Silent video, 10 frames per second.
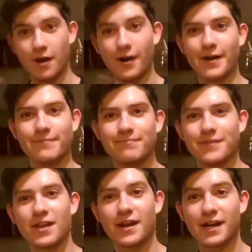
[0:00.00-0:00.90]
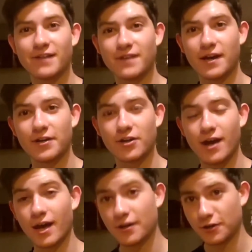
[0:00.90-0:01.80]
Alright, now that I got that in
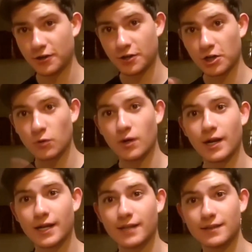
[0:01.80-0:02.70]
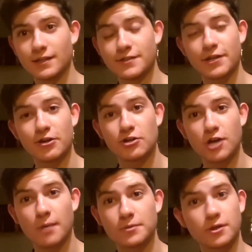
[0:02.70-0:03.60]
your head, you're going to want to get these
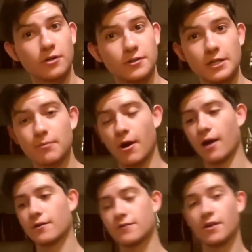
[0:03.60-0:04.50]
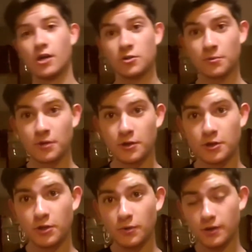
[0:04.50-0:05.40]
eardrops called Debrox. So what
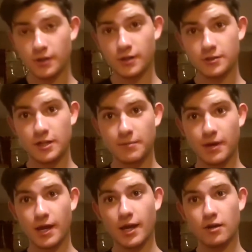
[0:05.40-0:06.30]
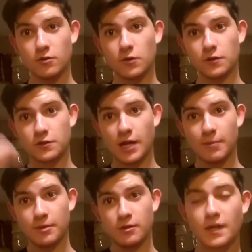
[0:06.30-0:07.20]
I'm going to do is take my hand, quickly
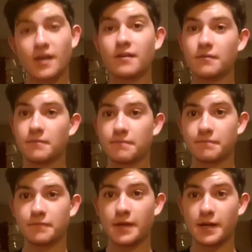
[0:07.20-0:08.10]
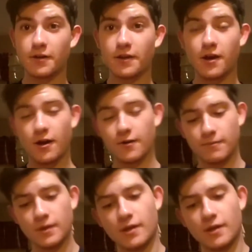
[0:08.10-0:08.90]
snap it, and here they are.